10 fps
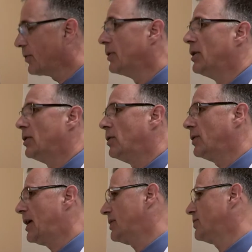till
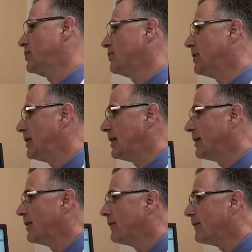age 75.
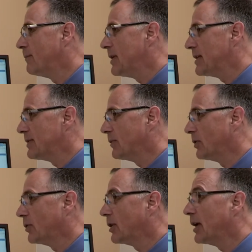For patients who have a